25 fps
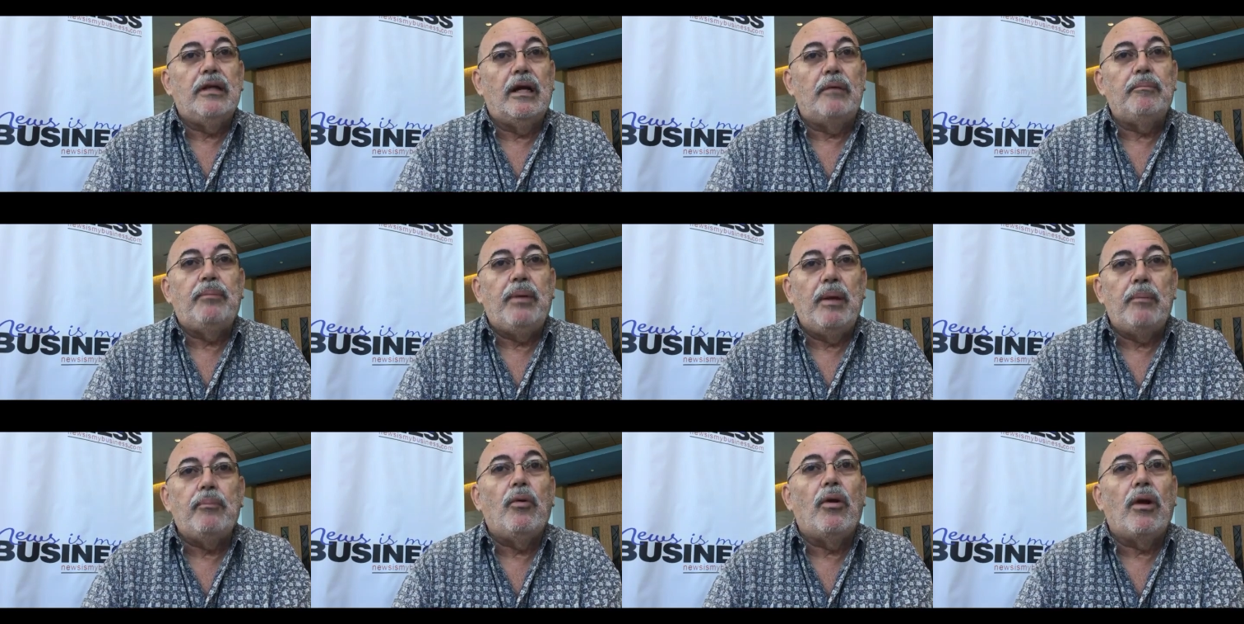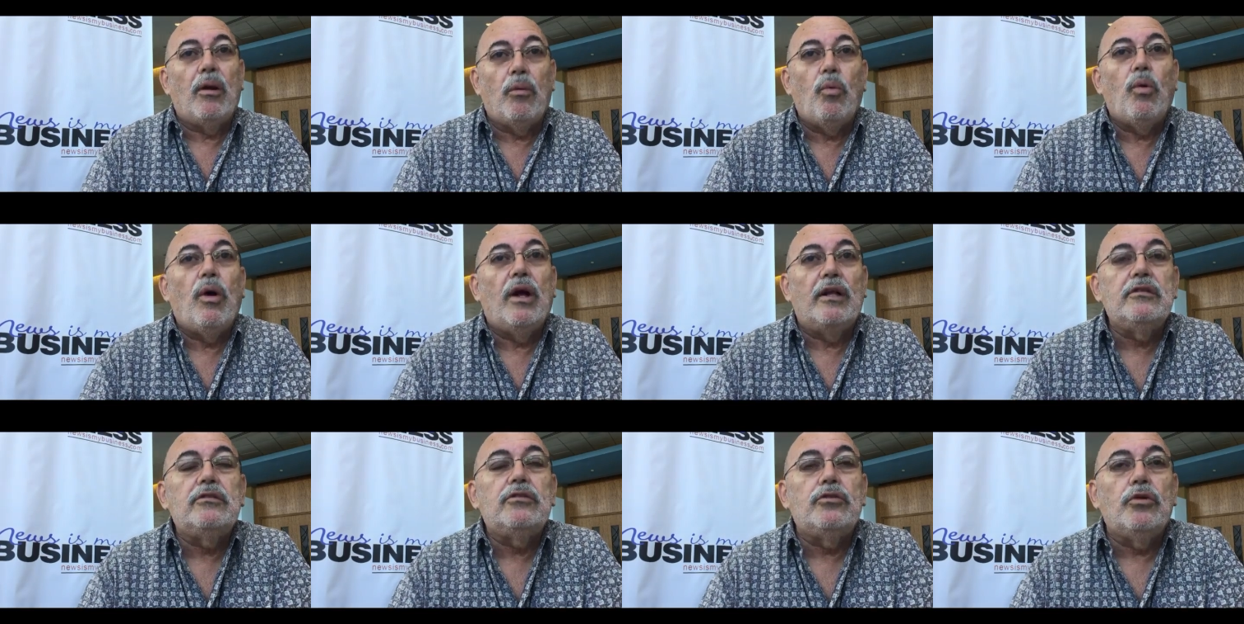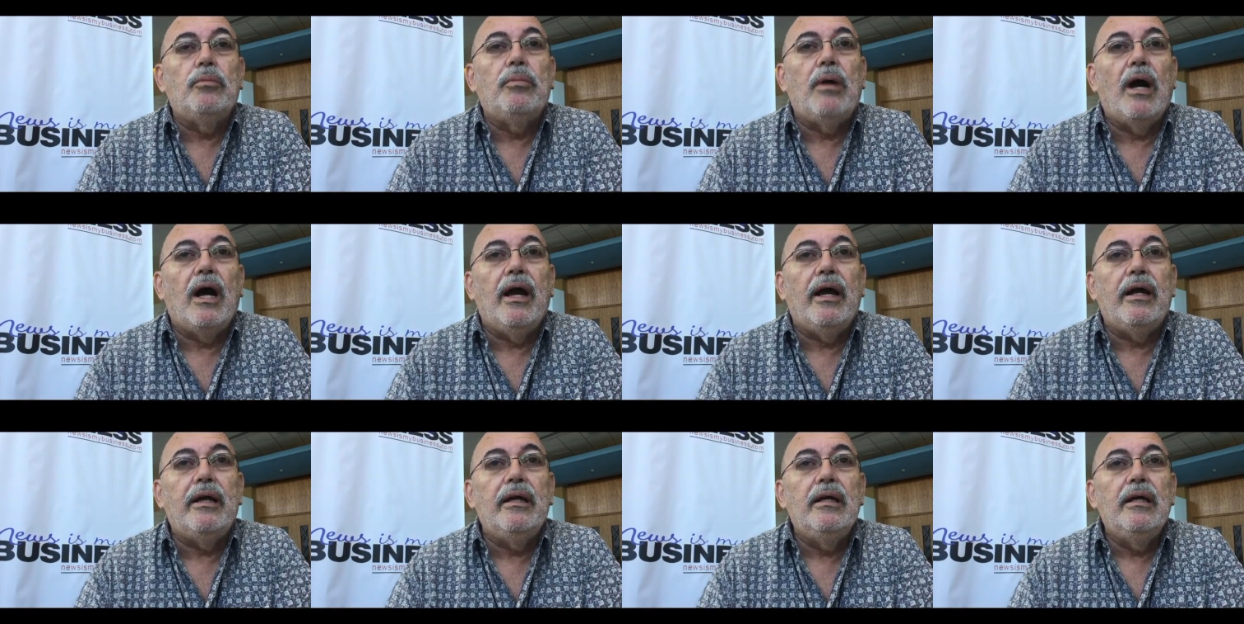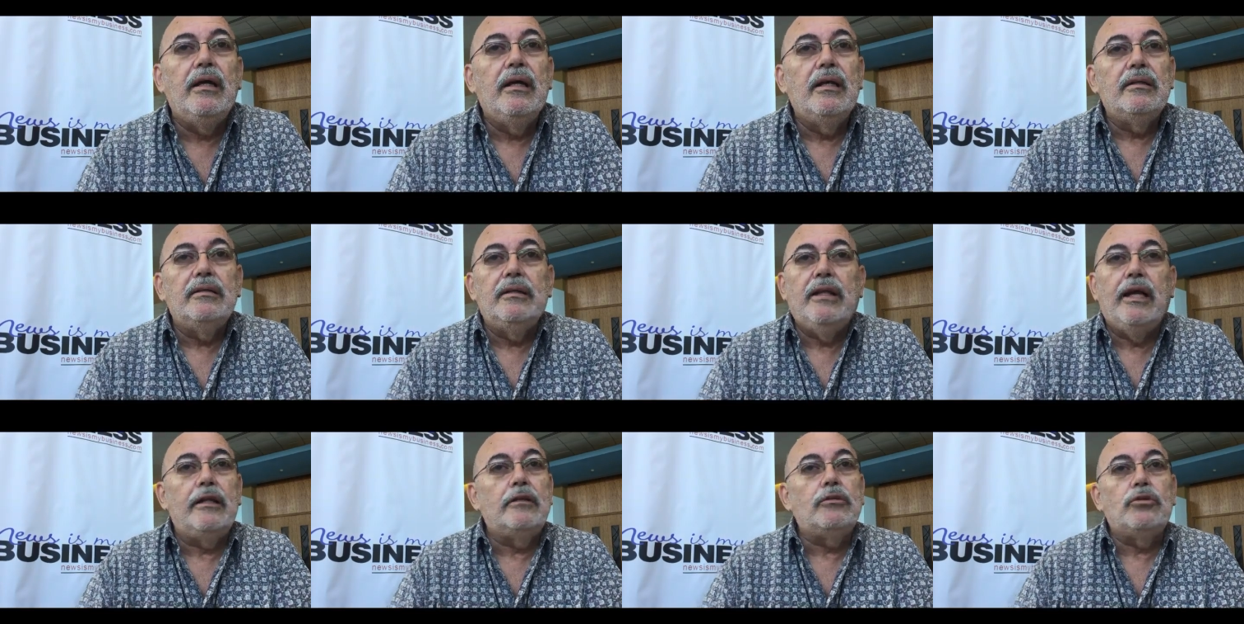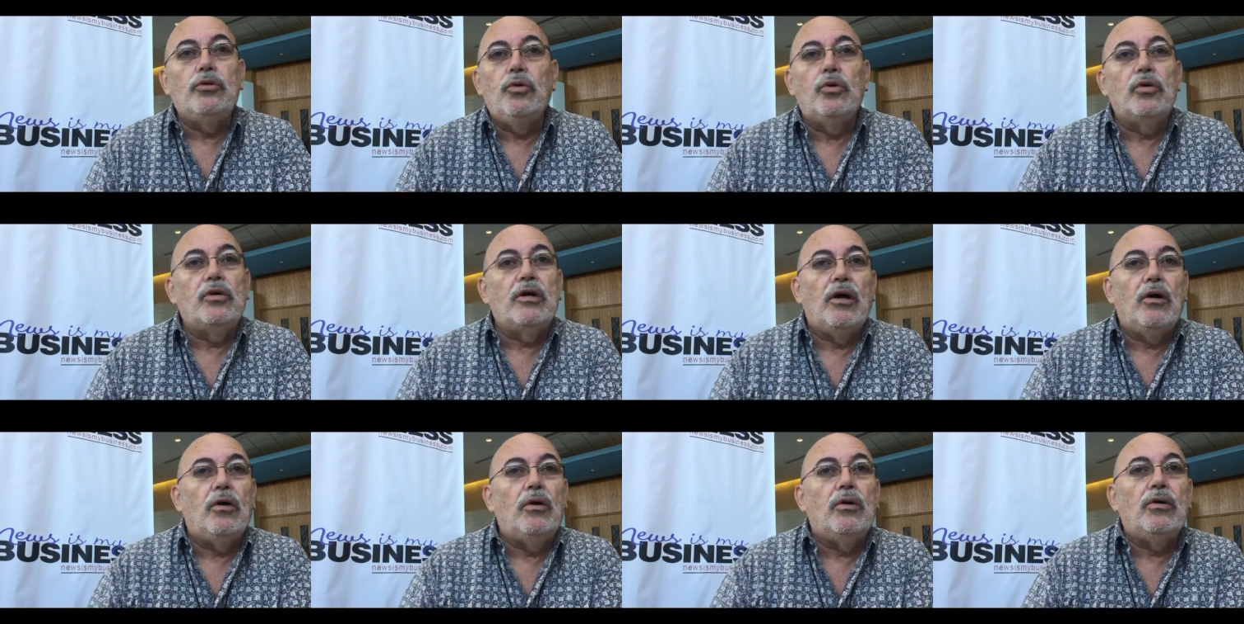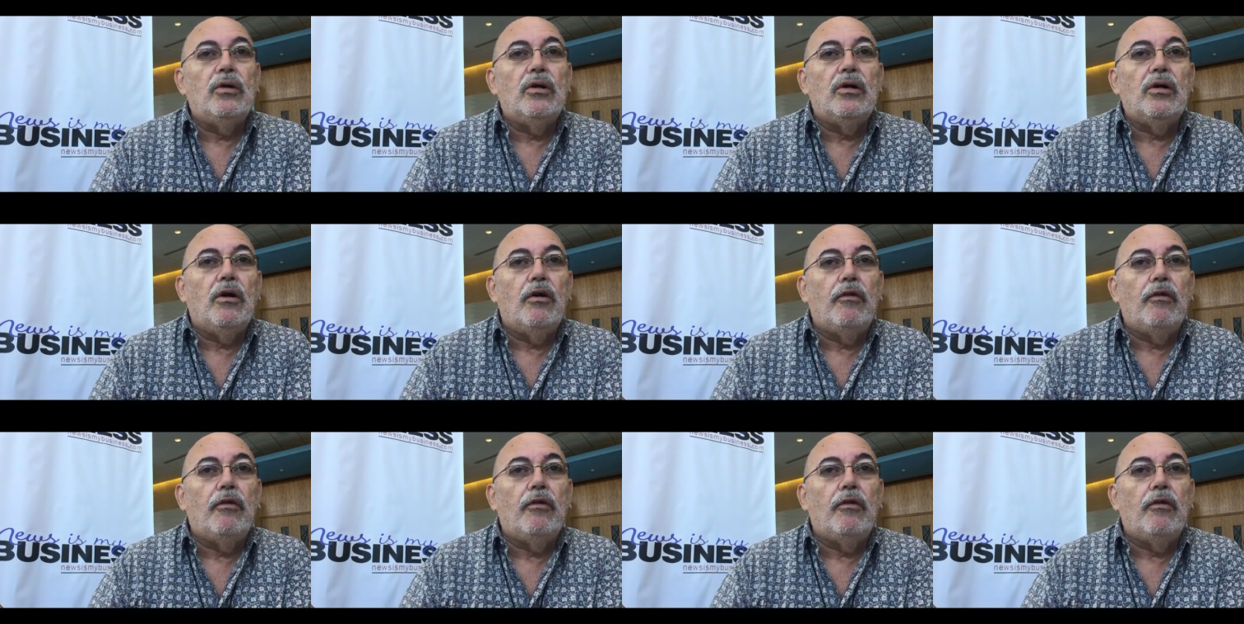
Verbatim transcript: and people that want to buy they took out,